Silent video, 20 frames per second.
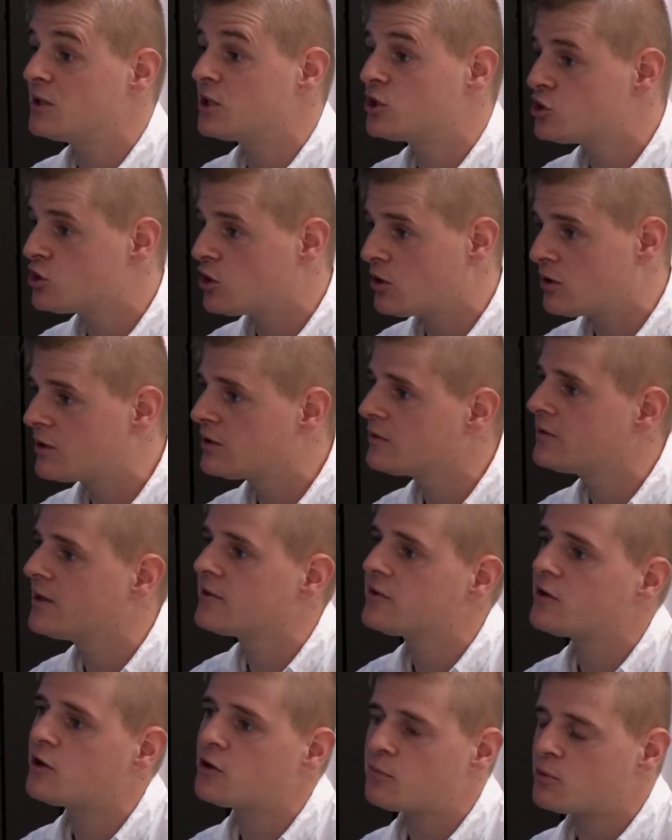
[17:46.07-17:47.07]
big chunk
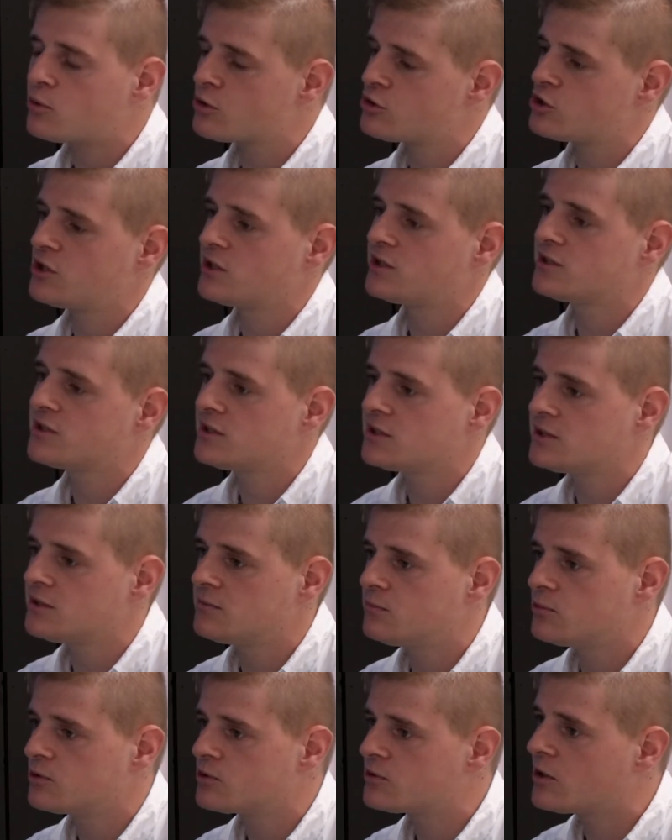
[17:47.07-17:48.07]
that our portioning
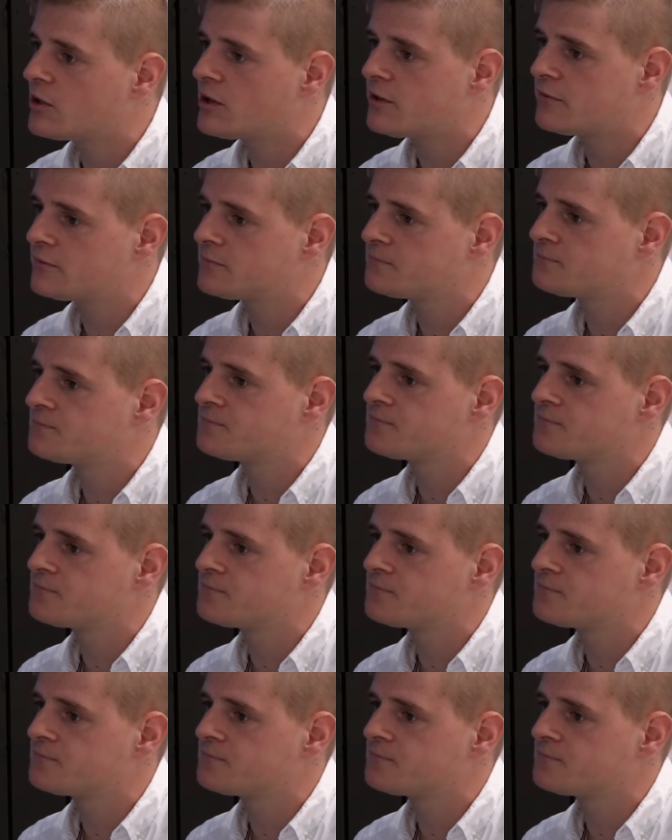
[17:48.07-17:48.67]
system would cut off.